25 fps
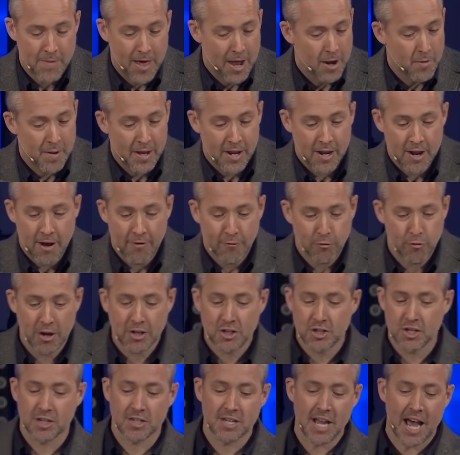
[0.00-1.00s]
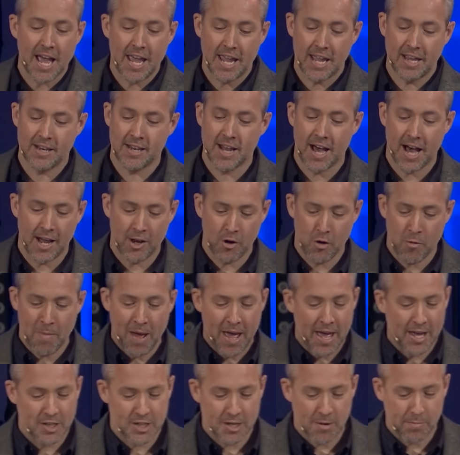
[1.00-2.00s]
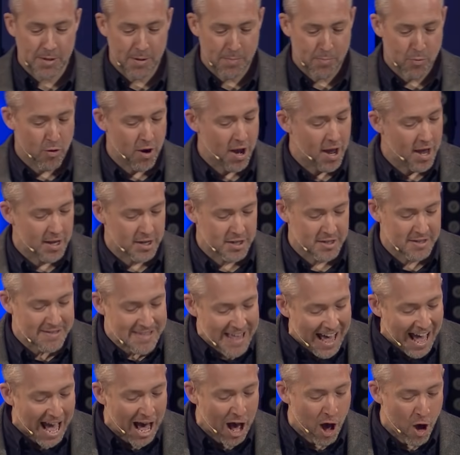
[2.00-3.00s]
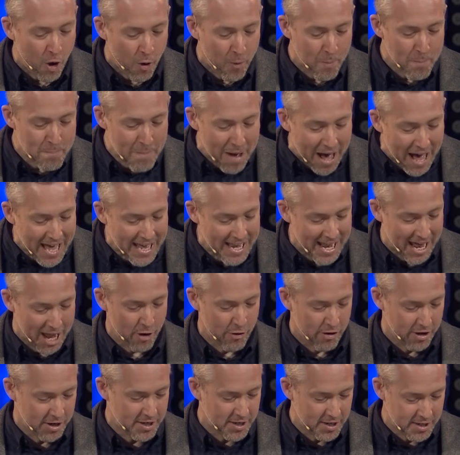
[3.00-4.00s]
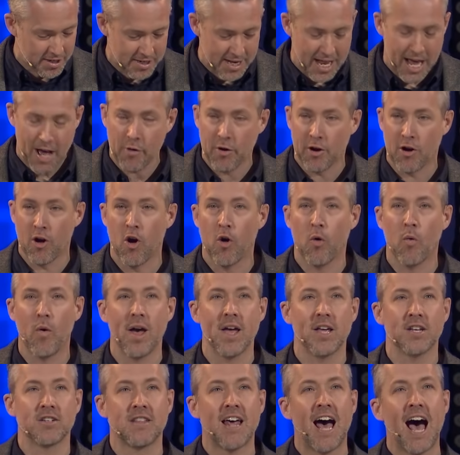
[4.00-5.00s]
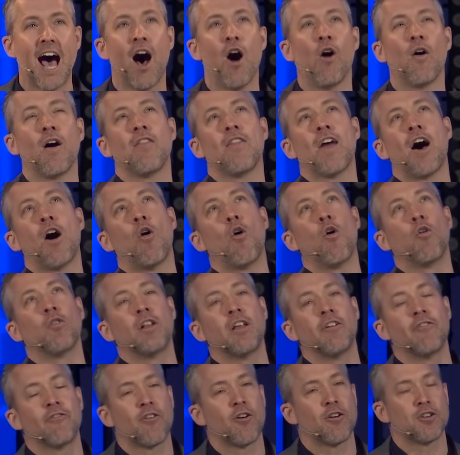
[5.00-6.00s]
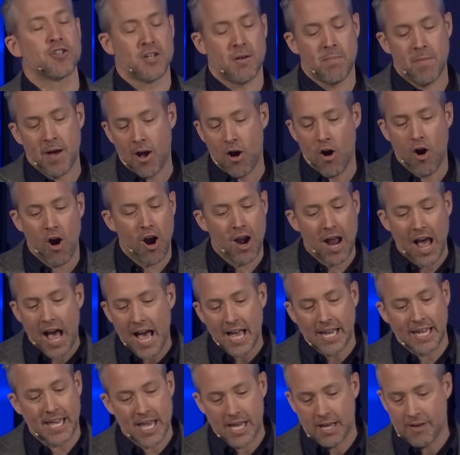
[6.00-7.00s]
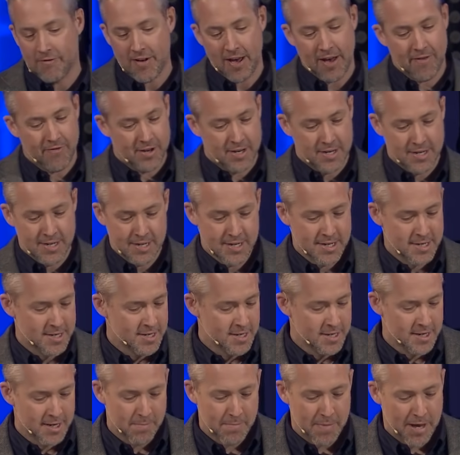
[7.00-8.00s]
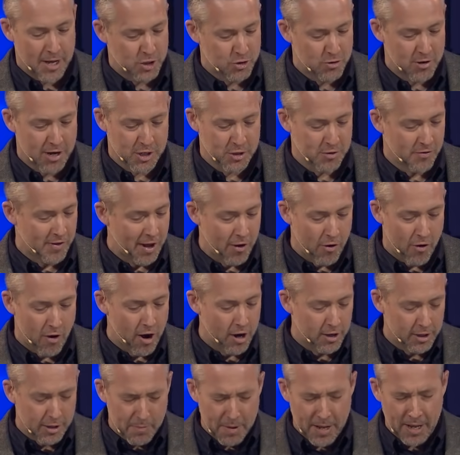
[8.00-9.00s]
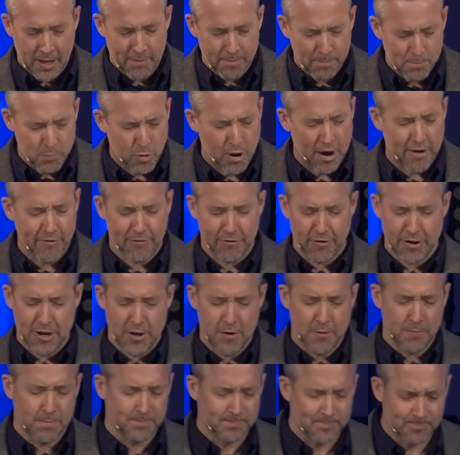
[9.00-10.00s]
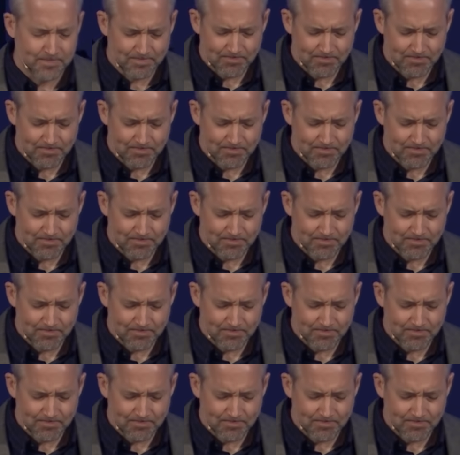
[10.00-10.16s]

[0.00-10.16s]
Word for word: That'll be enough. Riches I heed not, nor man's empty praise. Thou, my inheritance, now and always. Thou and thou only, first in my heart, high King of heaven, my treasure thou art. Let me pray for you.